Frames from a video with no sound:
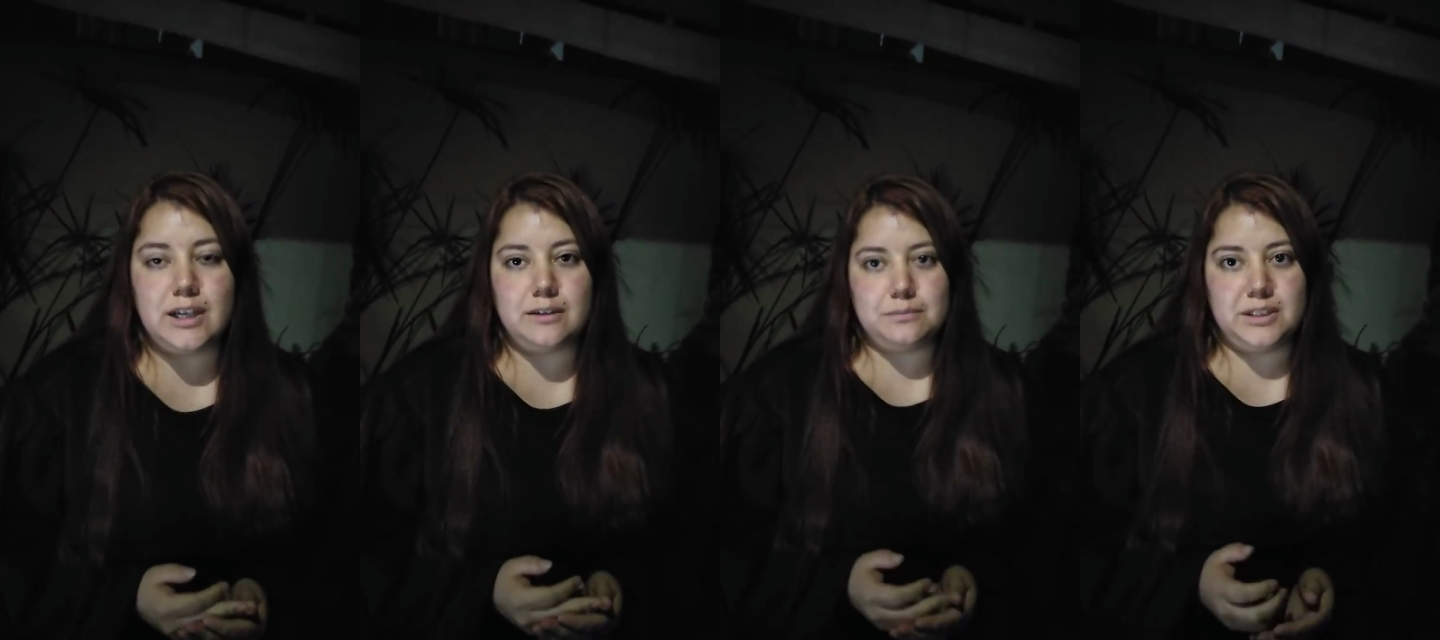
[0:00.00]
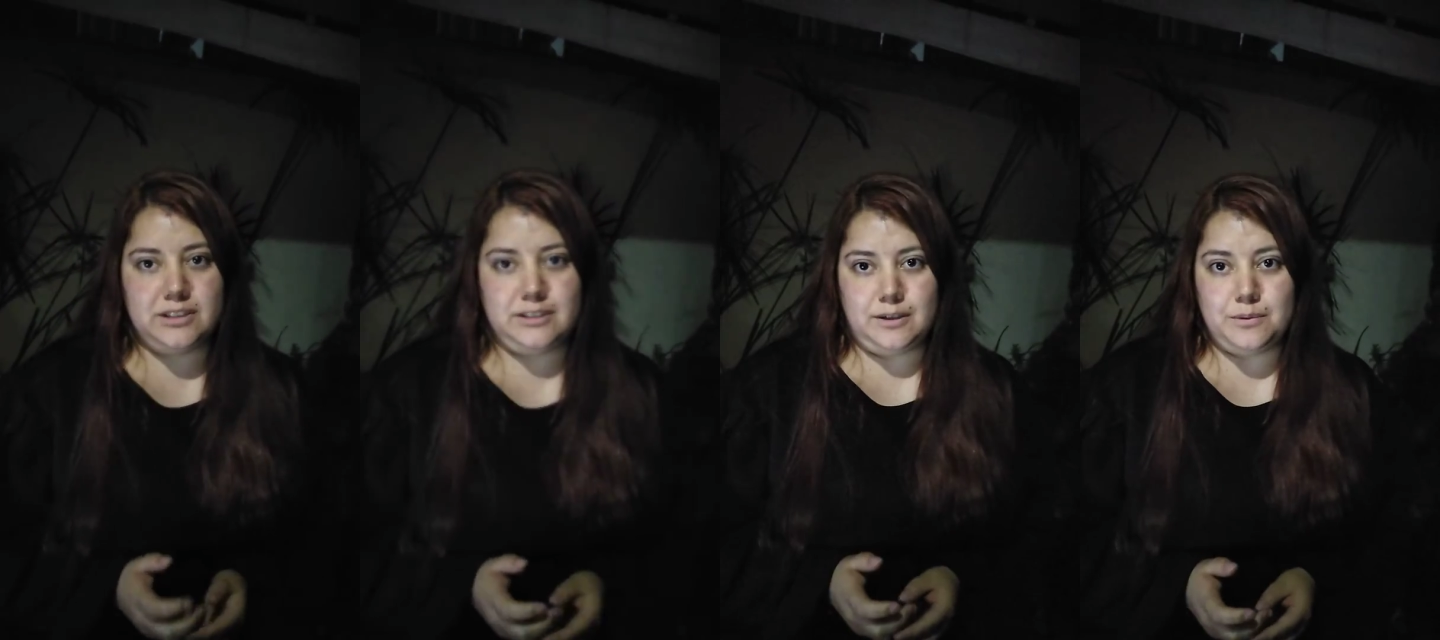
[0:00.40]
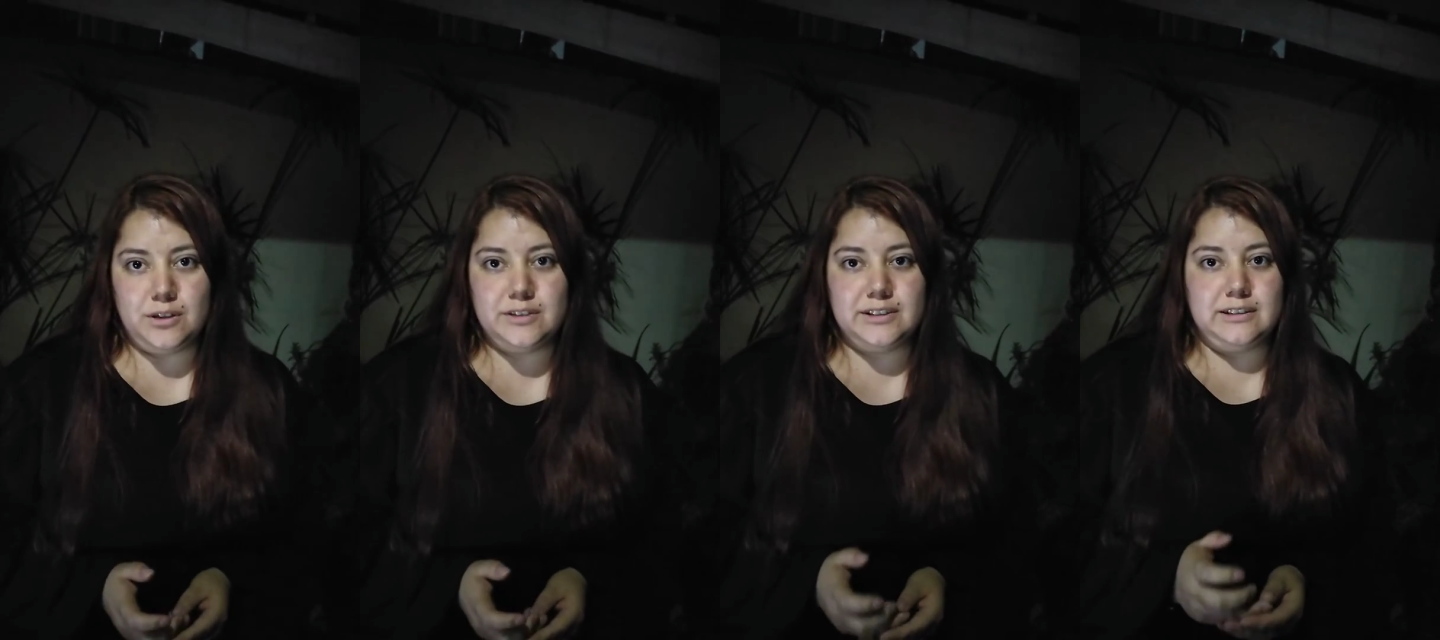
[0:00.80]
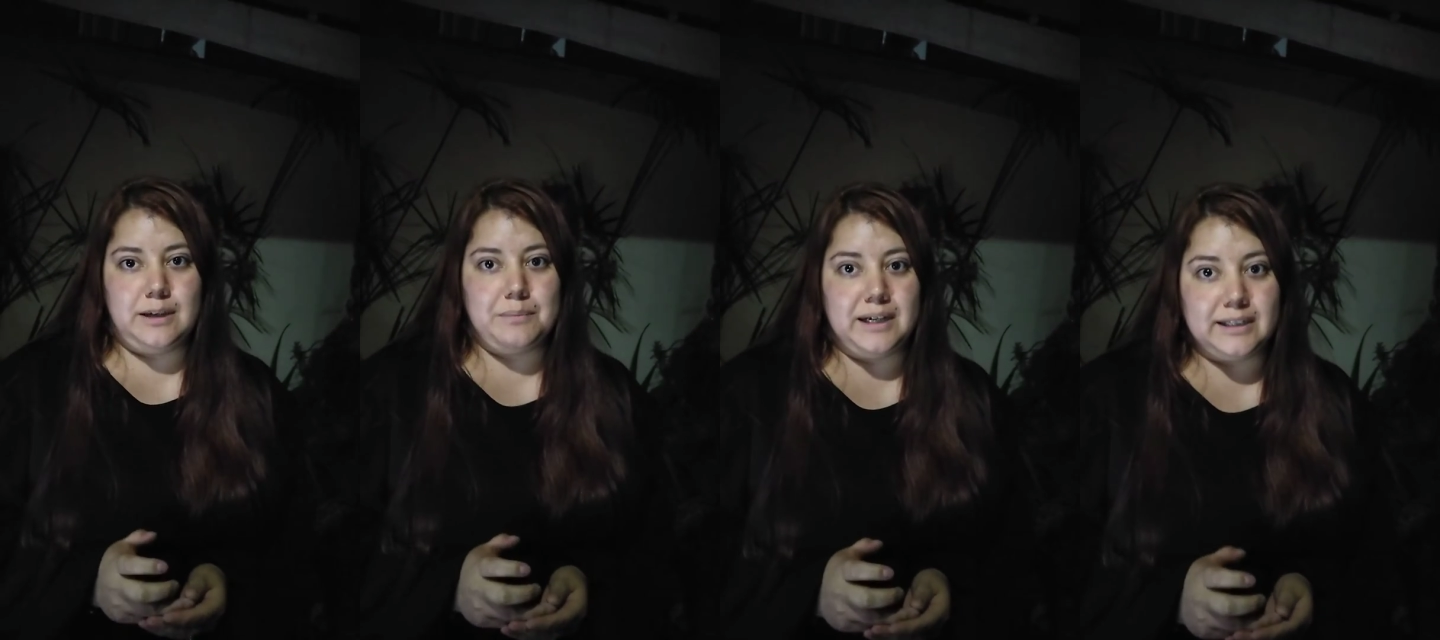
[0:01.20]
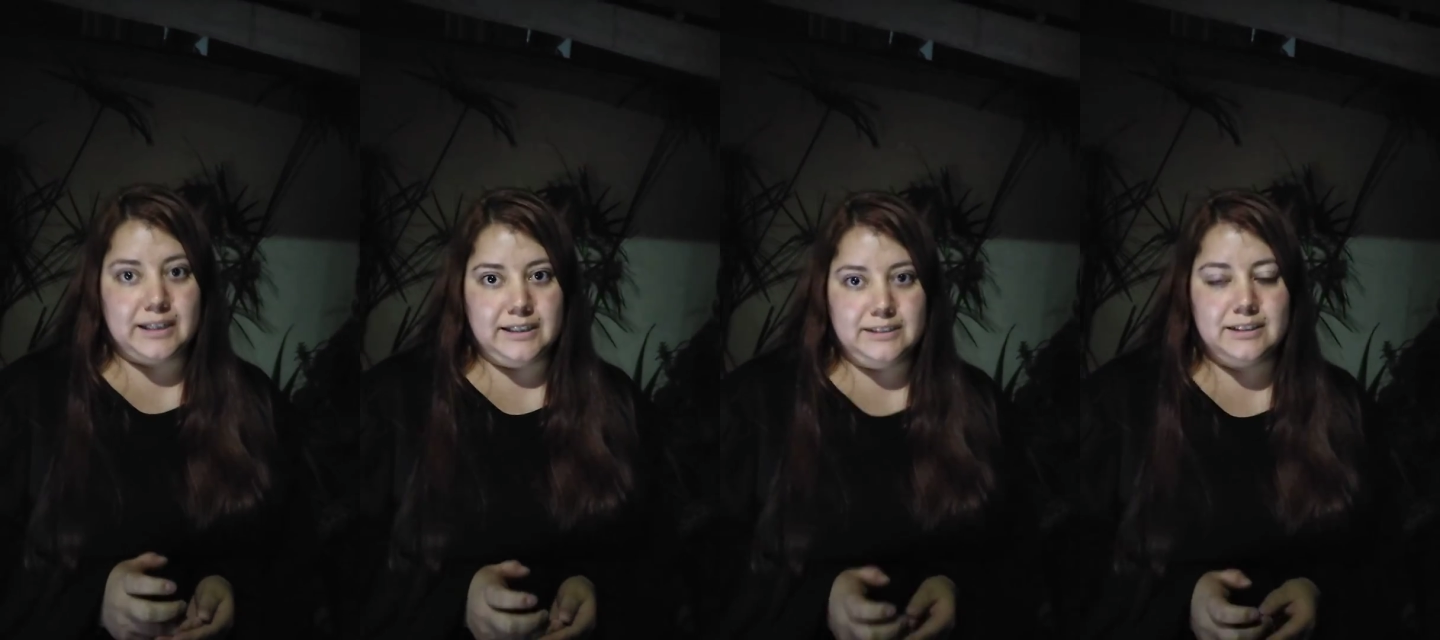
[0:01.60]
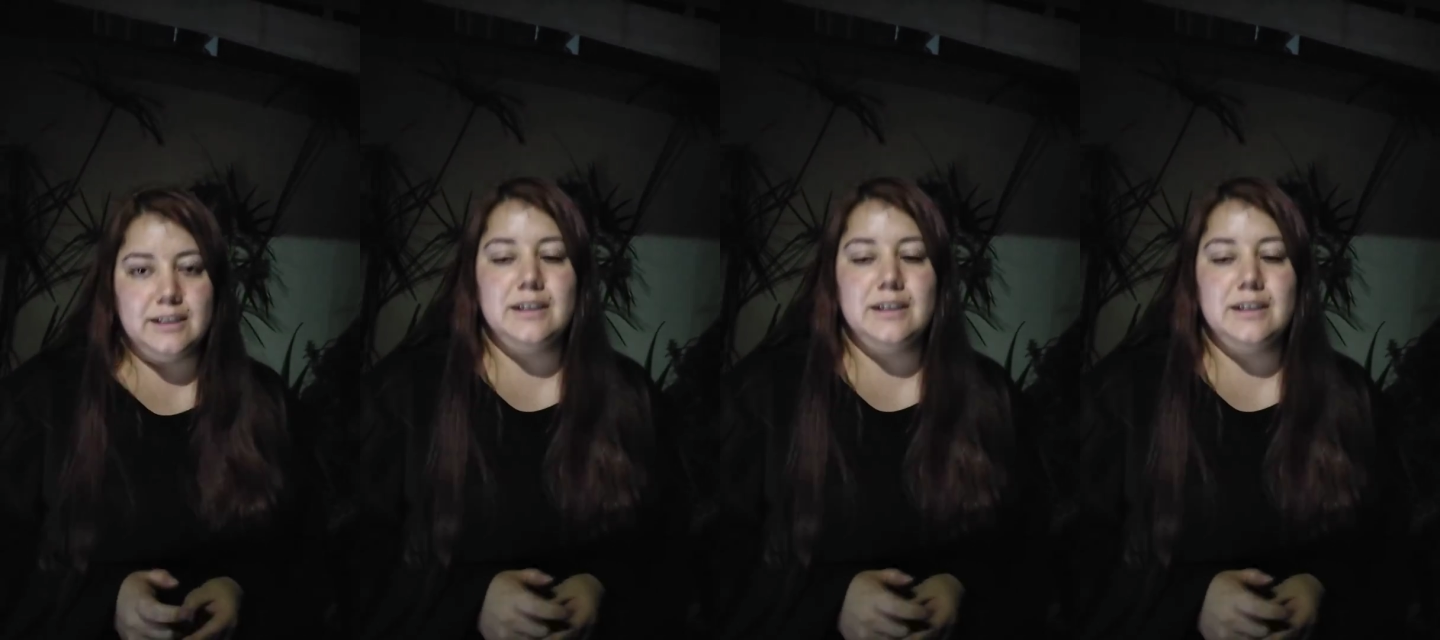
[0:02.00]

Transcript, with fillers: and vegetables in the market.